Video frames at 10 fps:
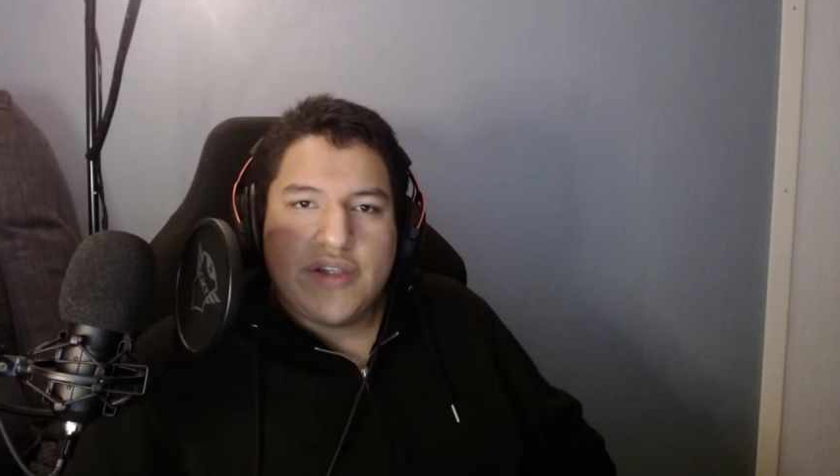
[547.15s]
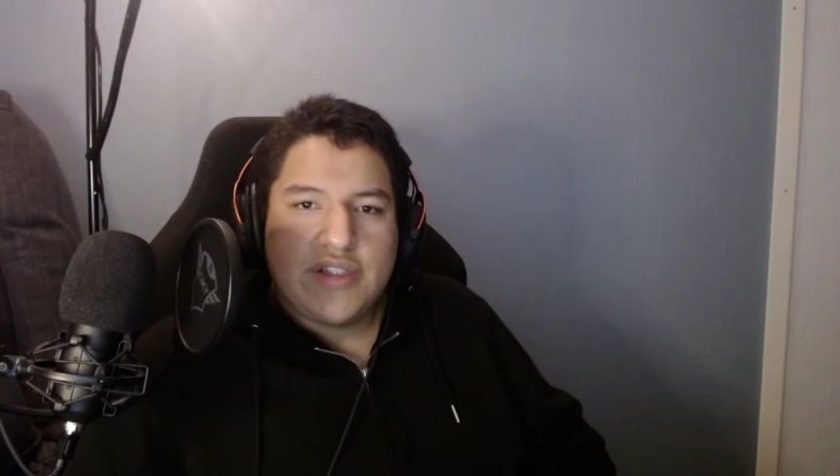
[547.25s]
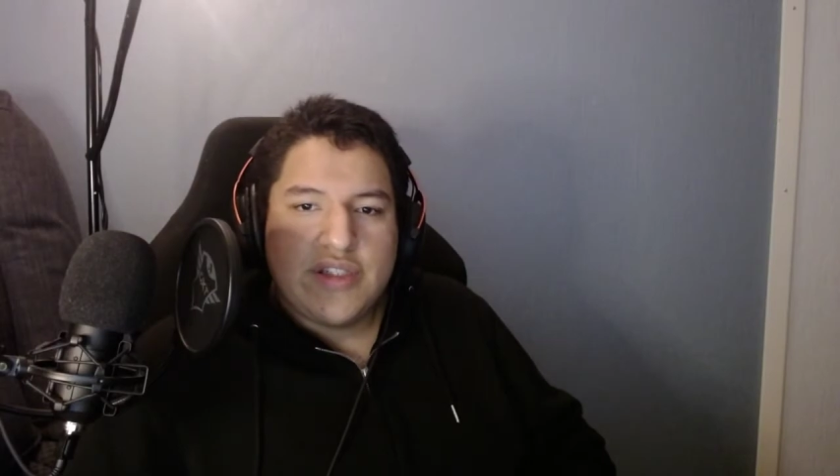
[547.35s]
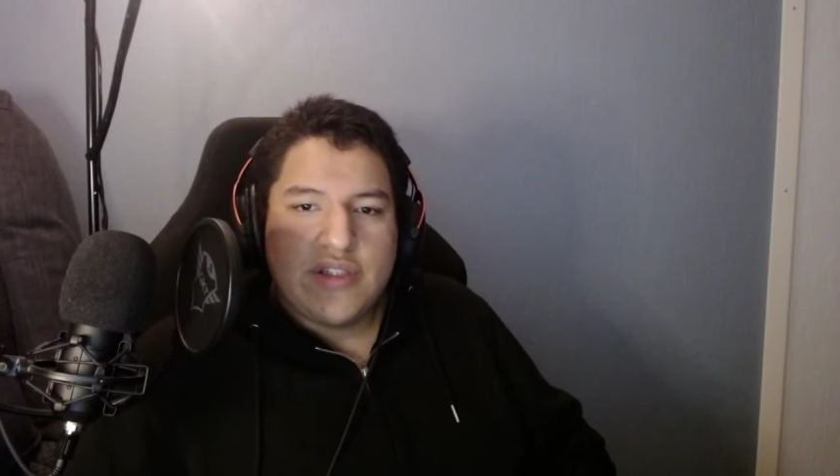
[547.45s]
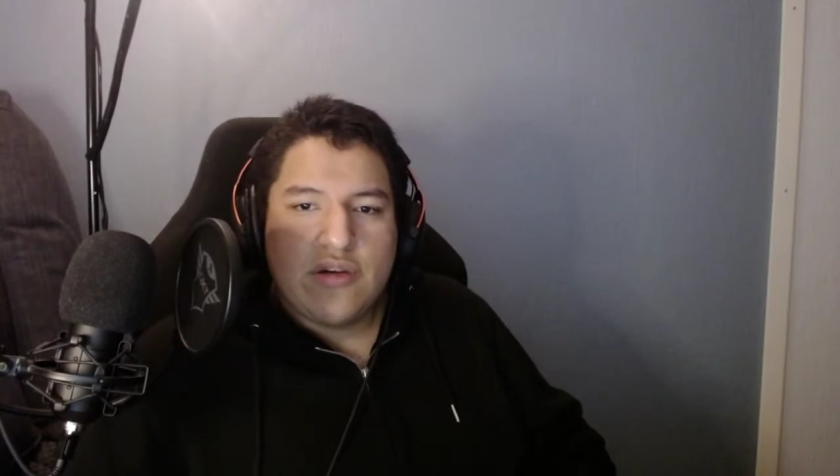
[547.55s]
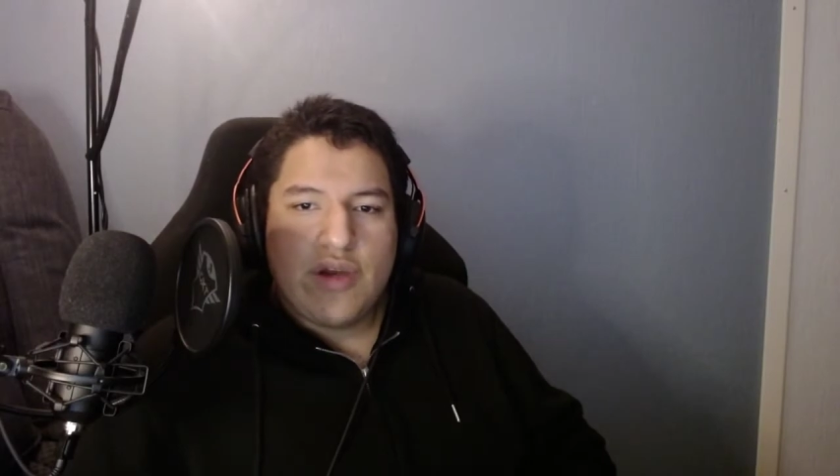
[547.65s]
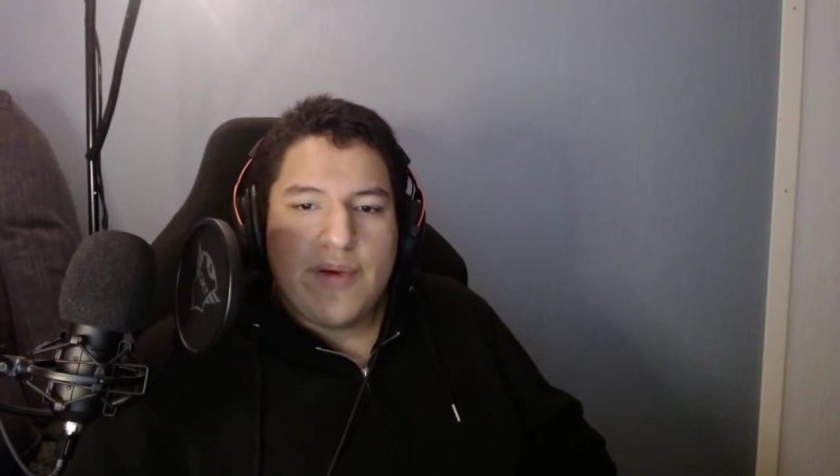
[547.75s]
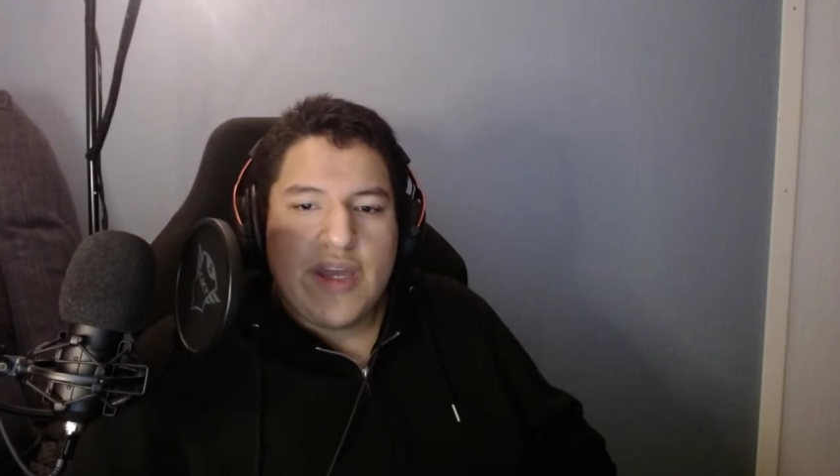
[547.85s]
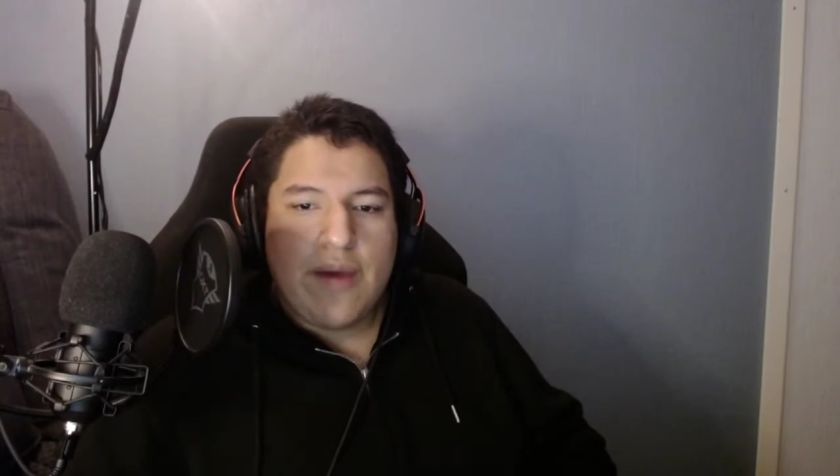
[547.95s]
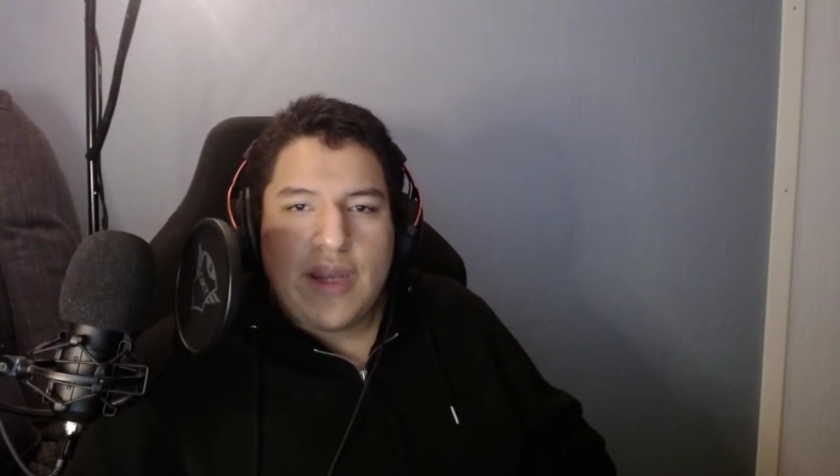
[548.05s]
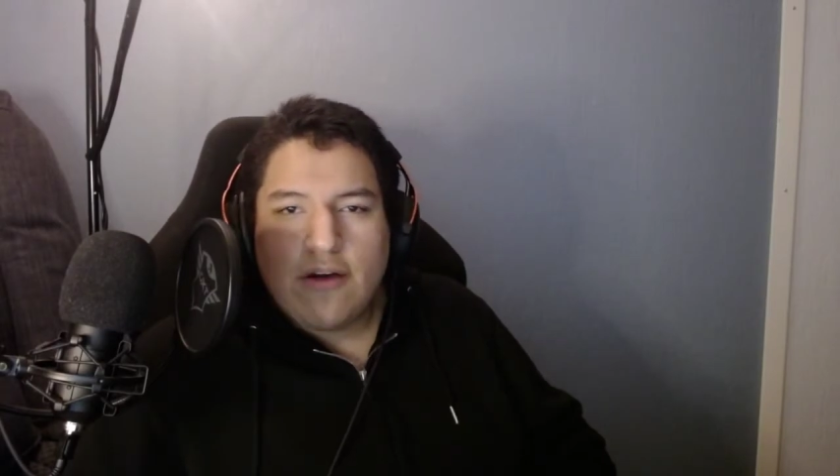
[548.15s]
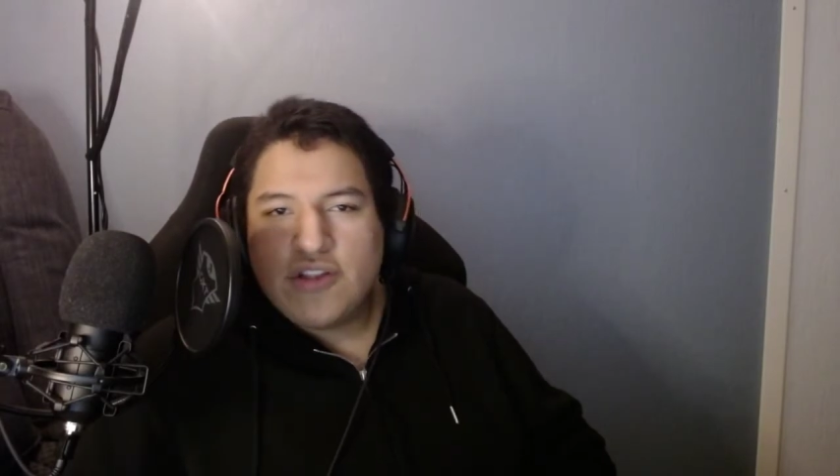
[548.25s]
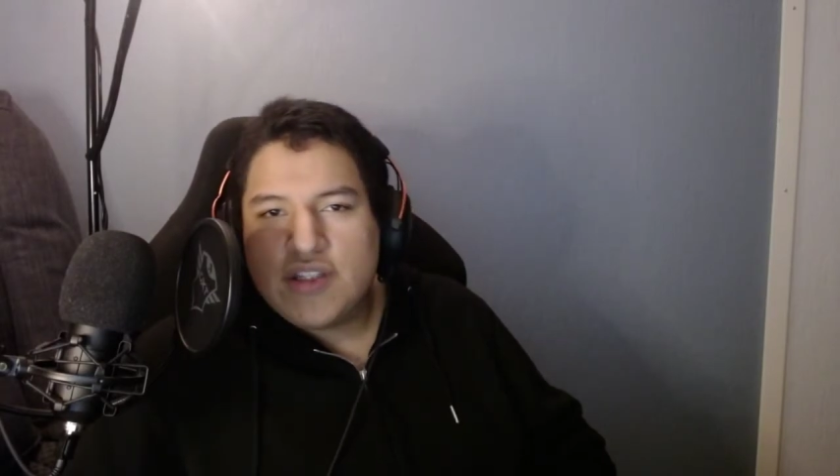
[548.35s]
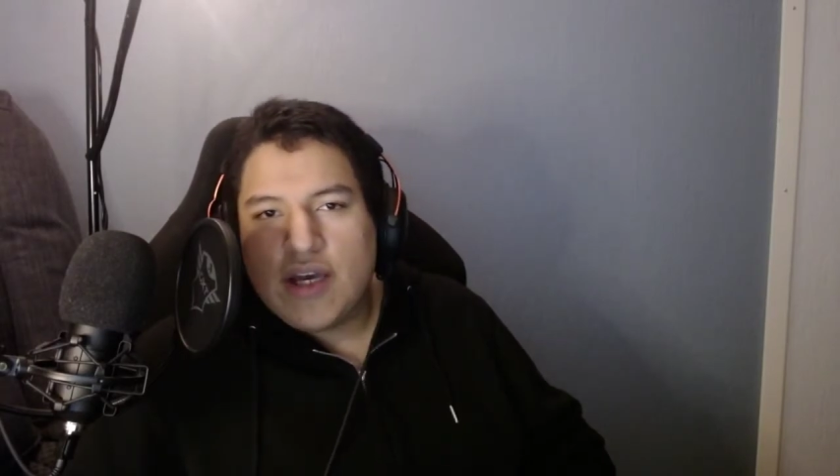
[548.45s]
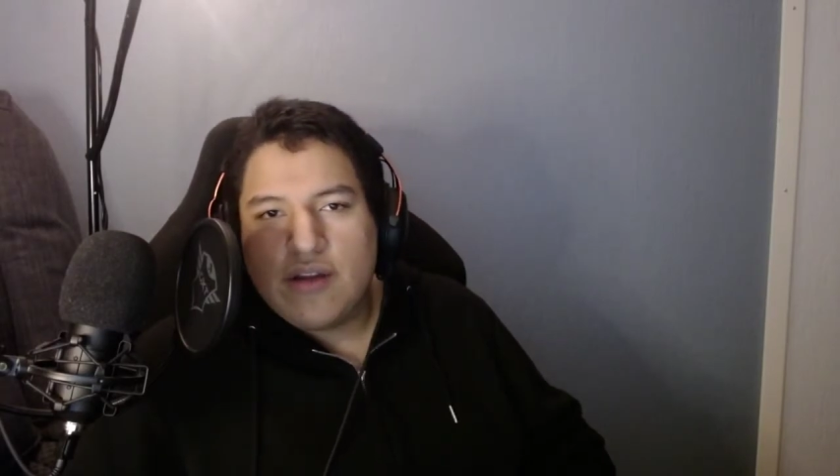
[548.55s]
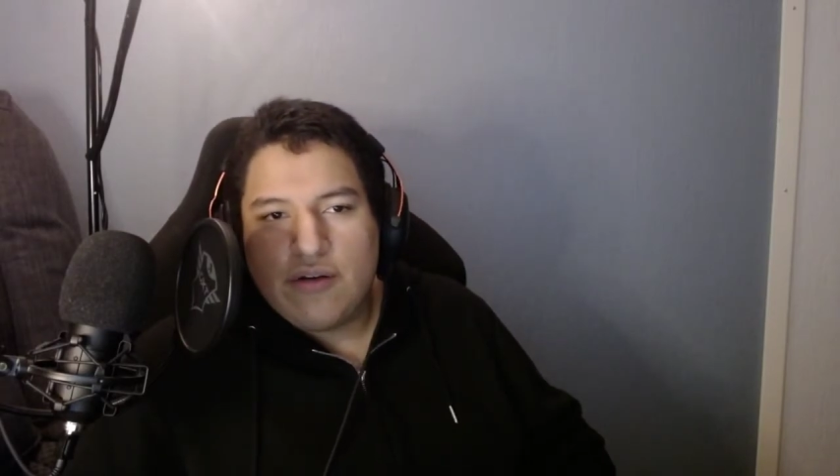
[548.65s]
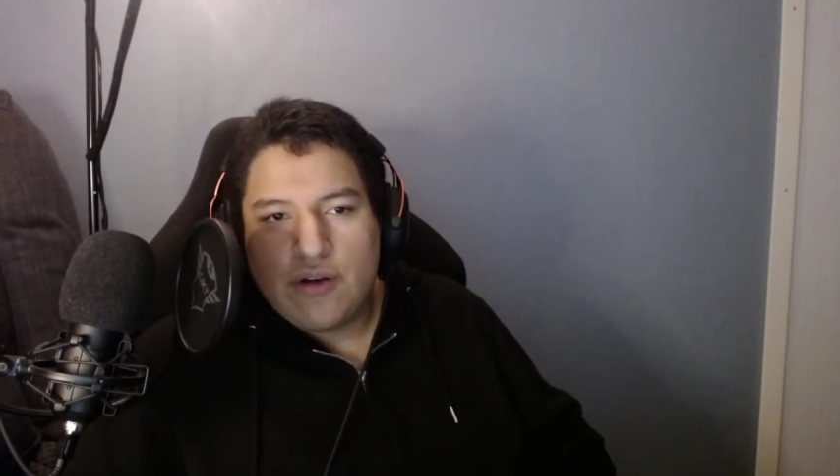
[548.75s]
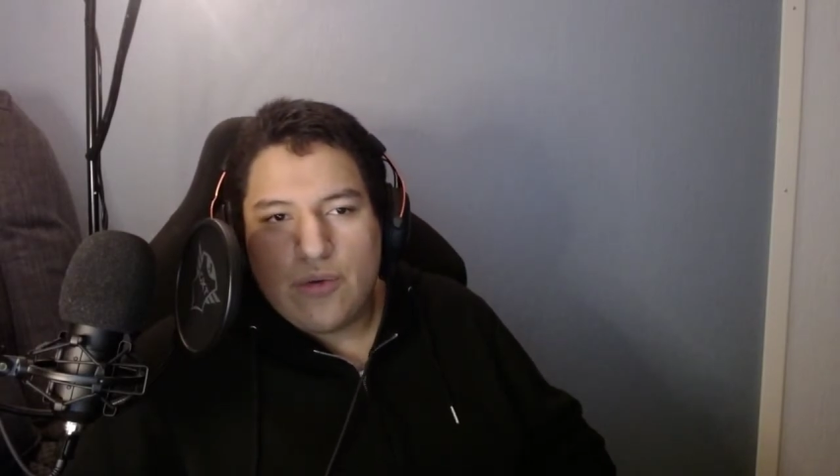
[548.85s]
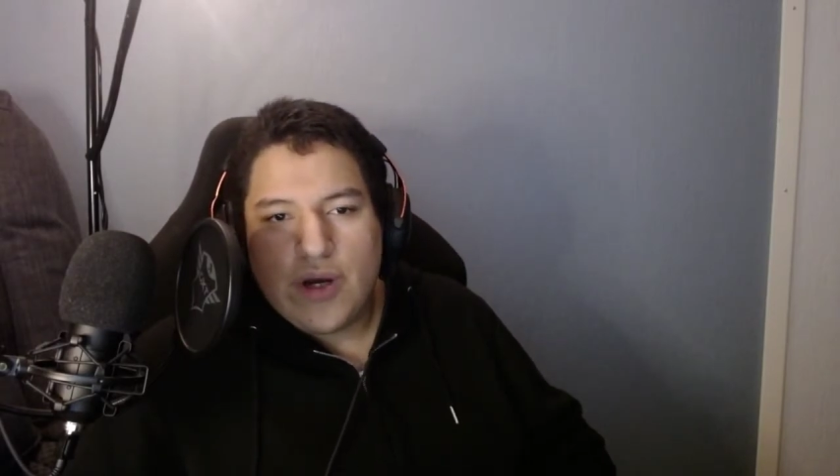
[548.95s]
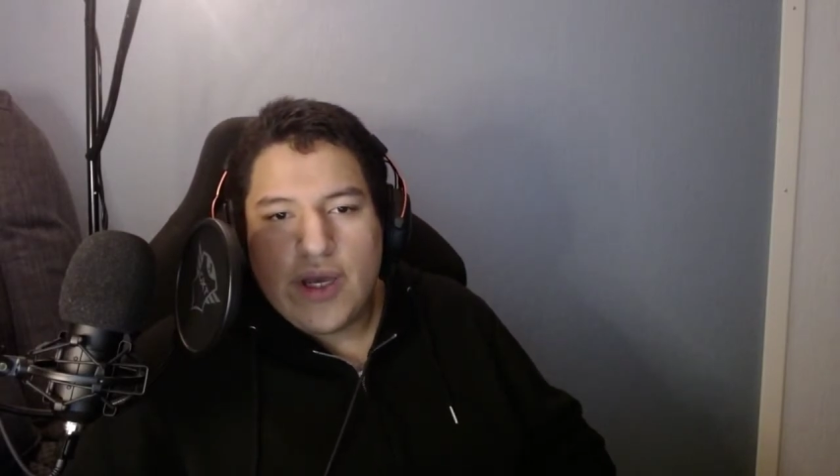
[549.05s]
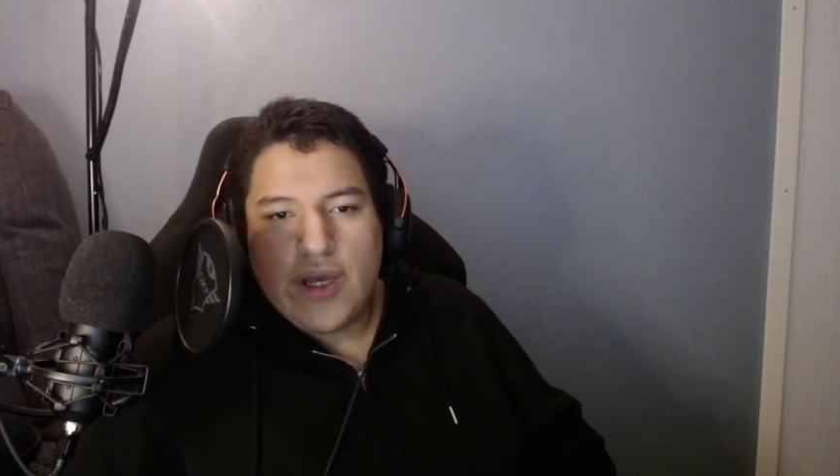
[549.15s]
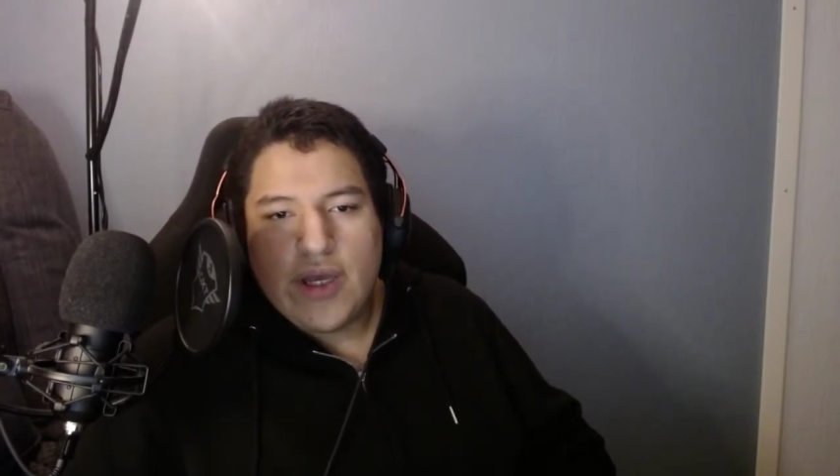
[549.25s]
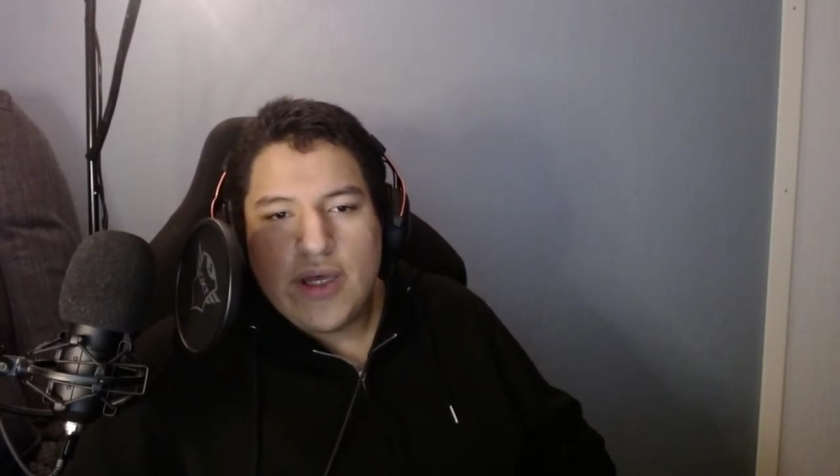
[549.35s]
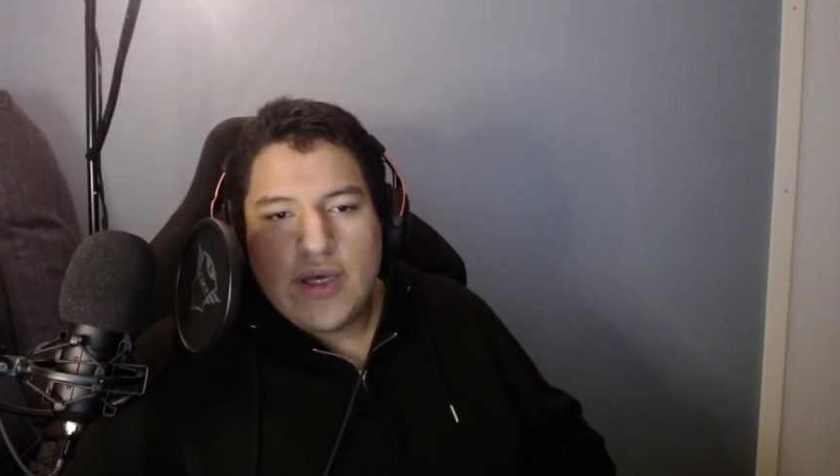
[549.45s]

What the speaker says: So he became an outsider in a way.